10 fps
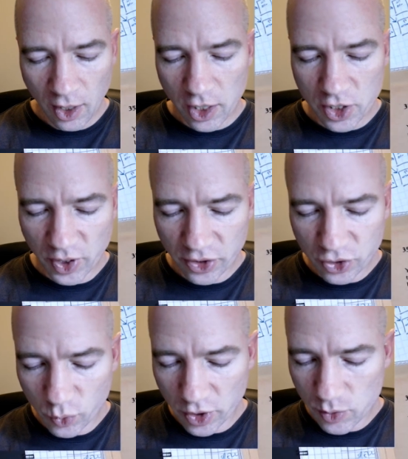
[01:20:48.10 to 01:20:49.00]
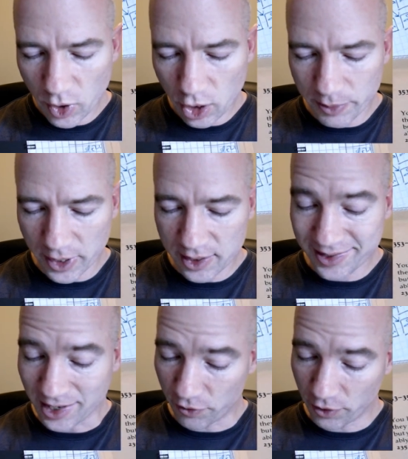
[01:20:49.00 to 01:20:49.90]
The trail towards Willow Bend is
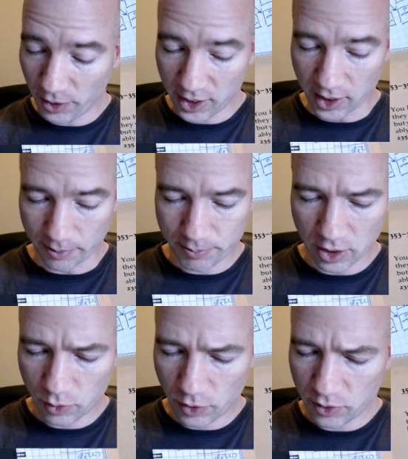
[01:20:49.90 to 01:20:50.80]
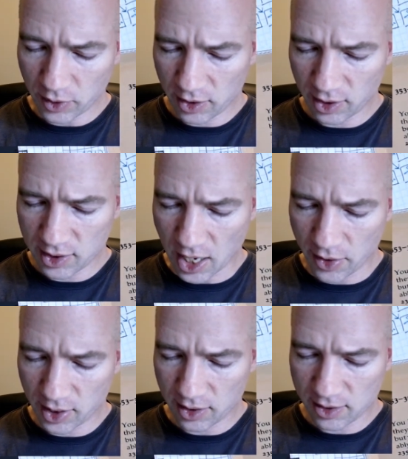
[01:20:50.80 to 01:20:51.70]
now familiar, but when you enter the
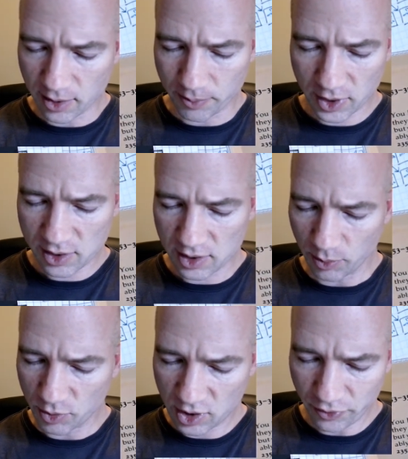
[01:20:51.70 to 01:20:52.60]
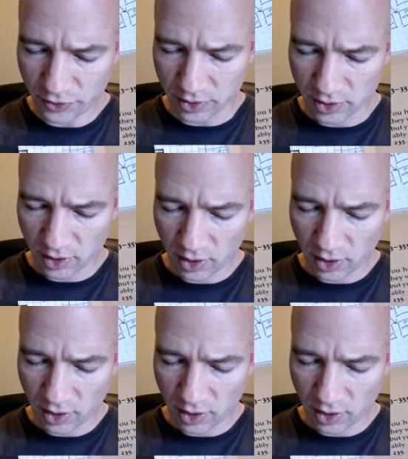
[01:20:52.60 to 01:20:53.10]
town again, something seems different.